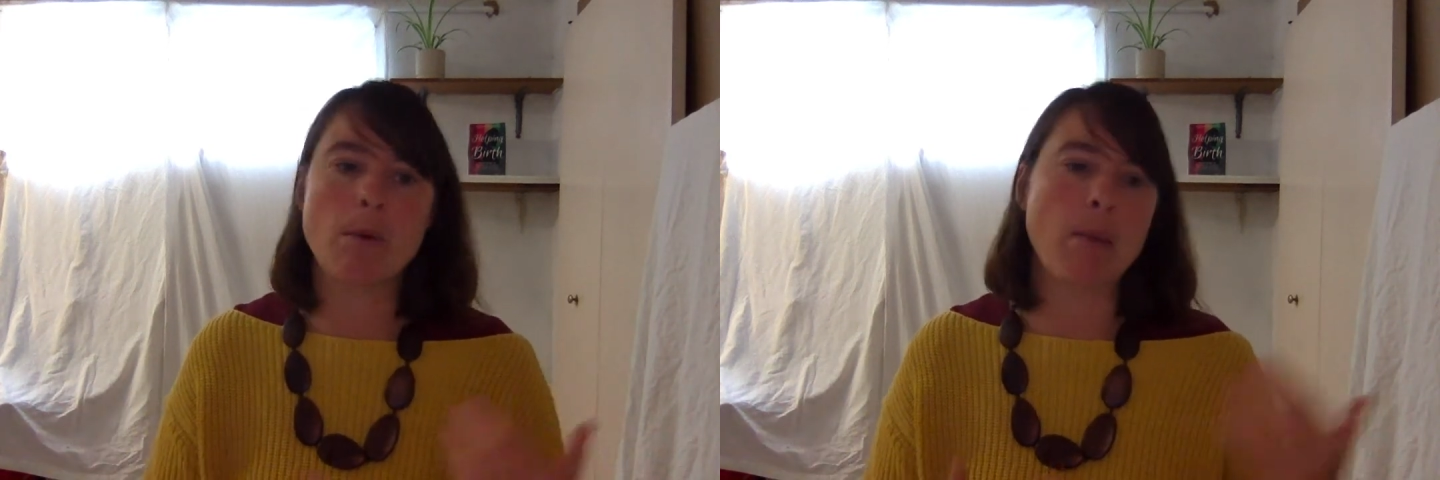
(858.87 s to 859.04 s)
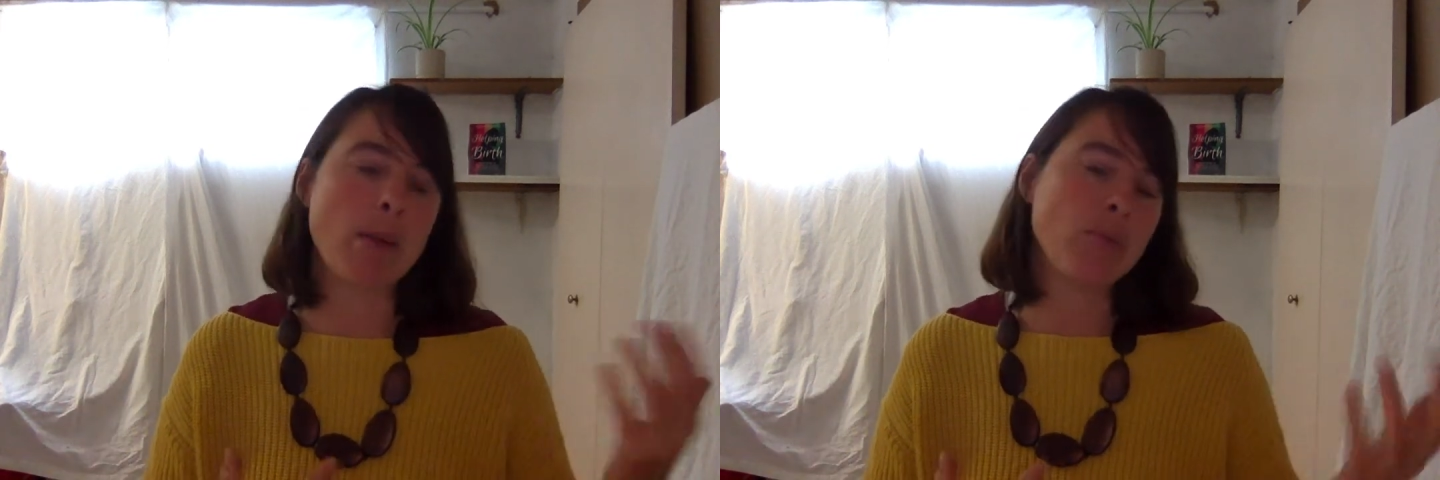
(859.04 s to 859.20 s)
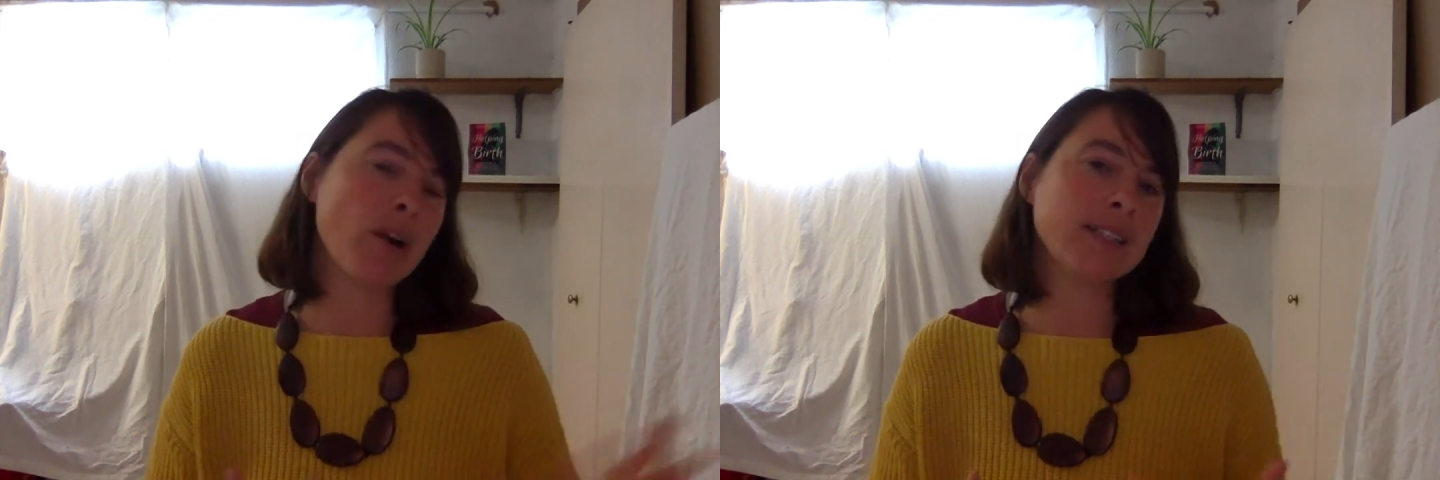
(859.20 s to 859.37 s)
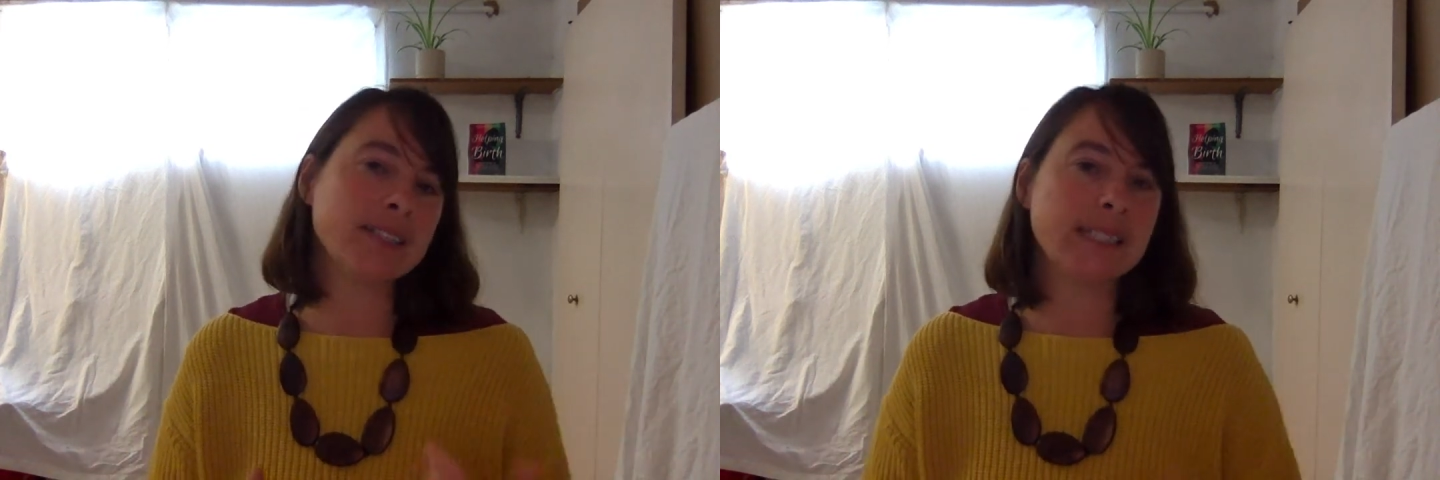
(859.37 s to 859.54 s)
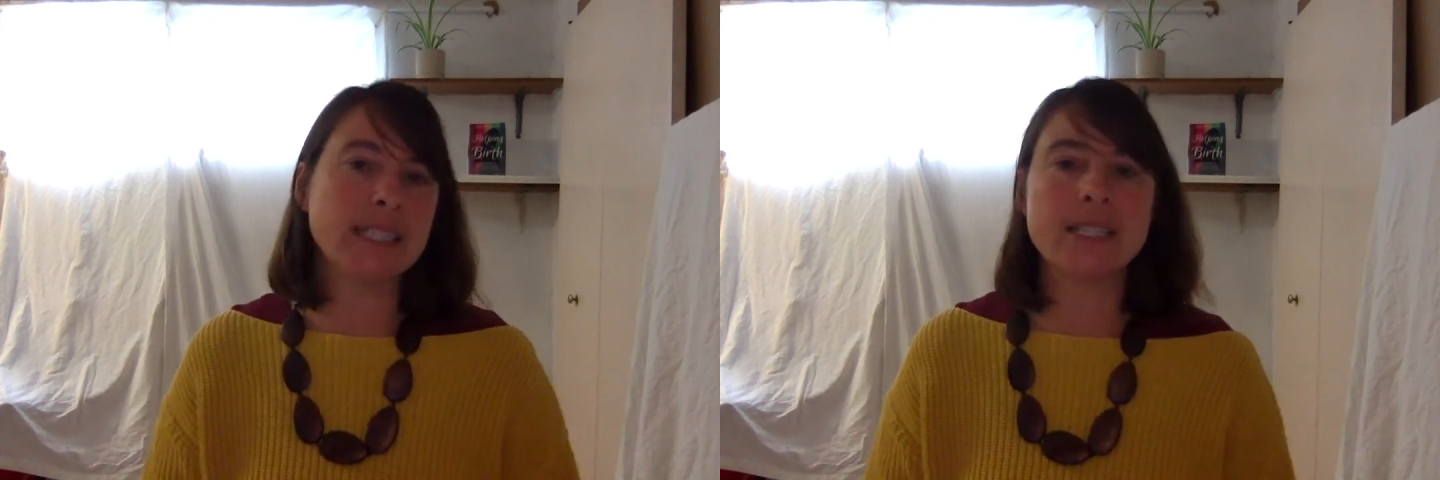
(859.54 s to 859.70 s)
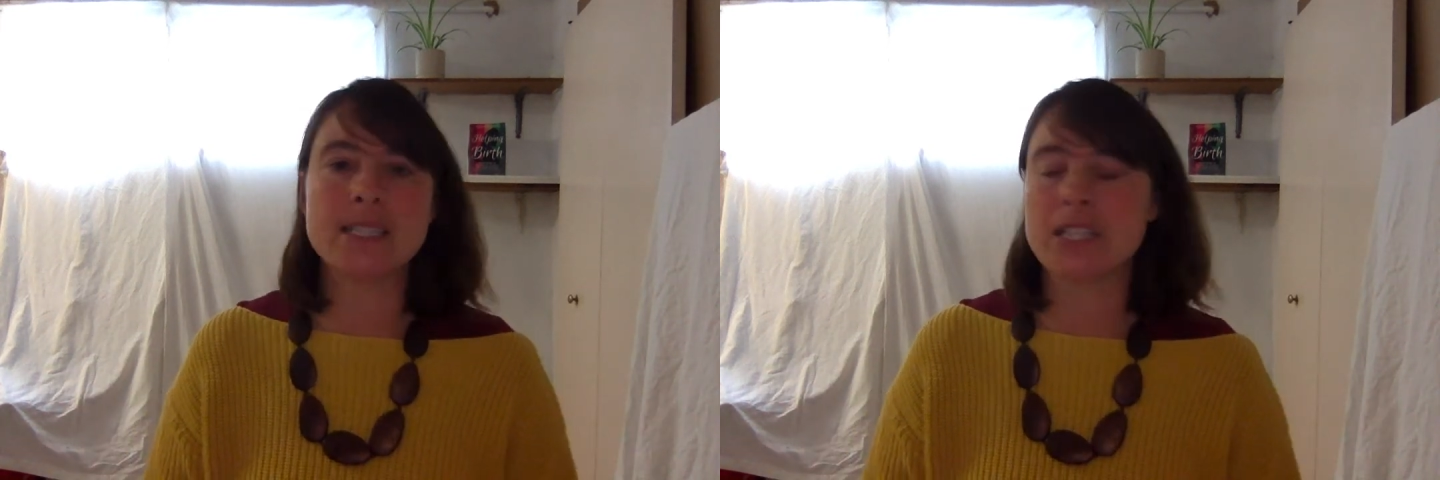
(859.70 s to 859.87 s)
about
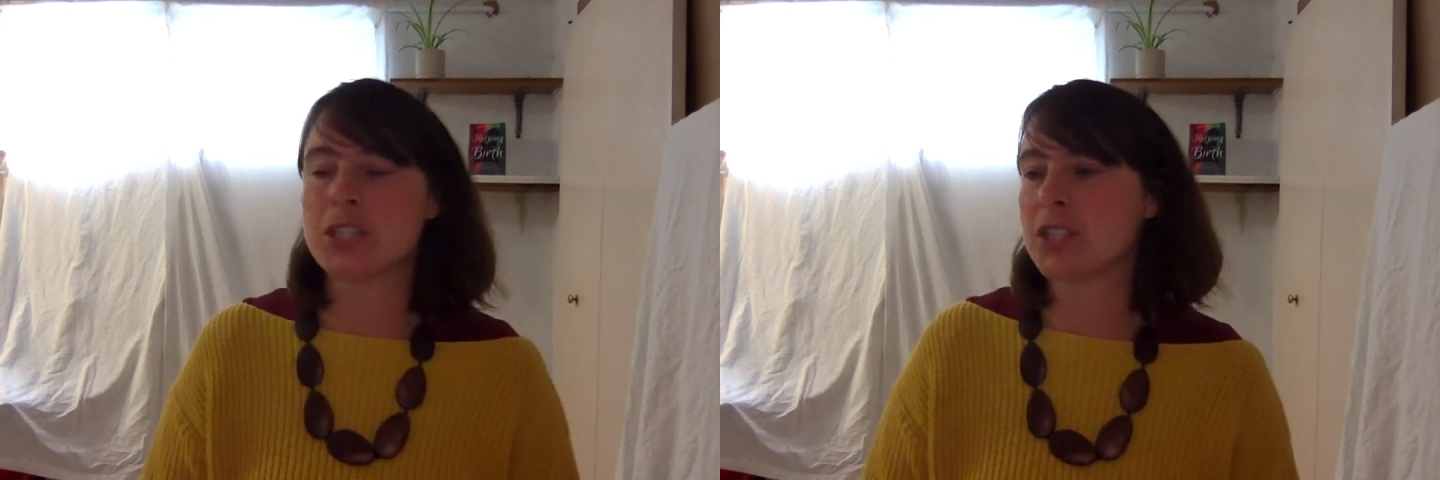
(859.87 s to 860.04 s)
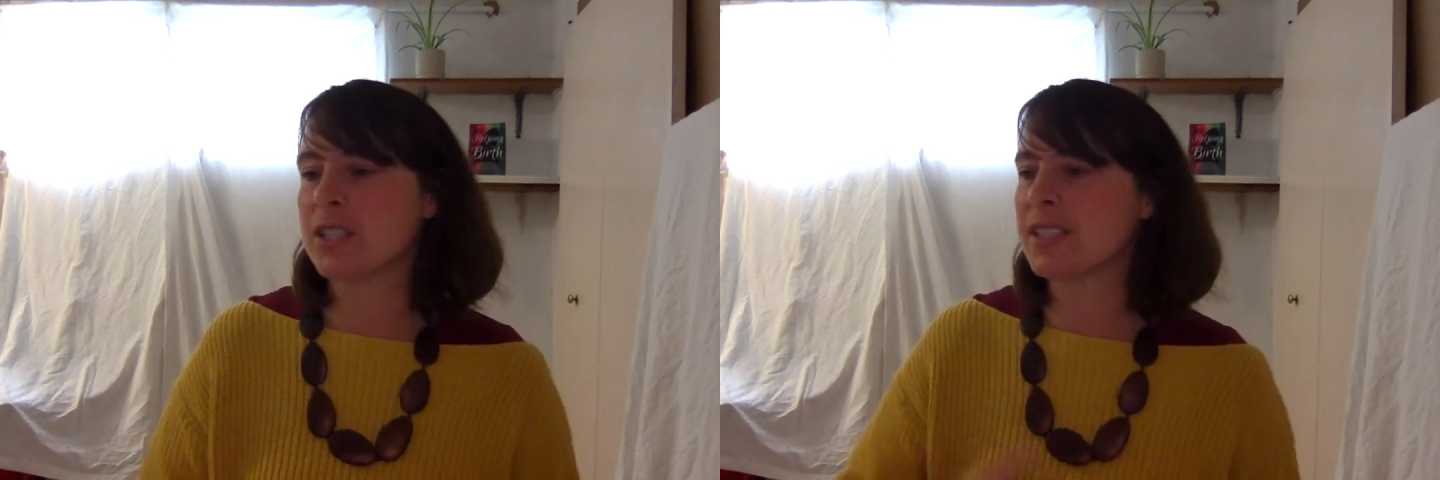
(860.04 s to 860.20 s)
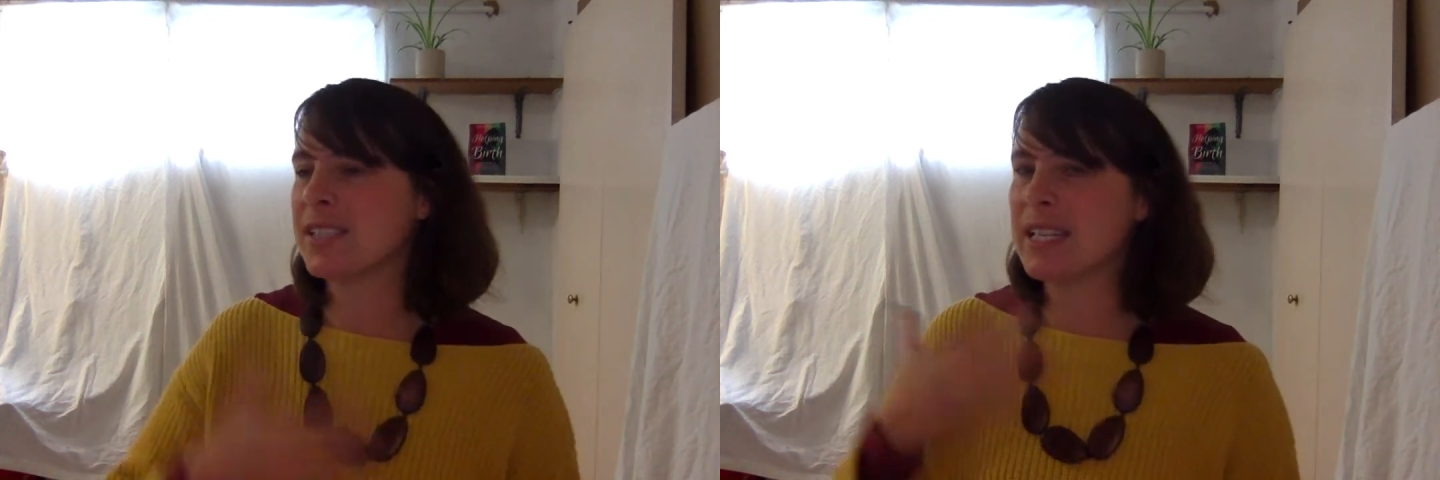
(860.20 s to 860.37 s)
pregnancy conditions,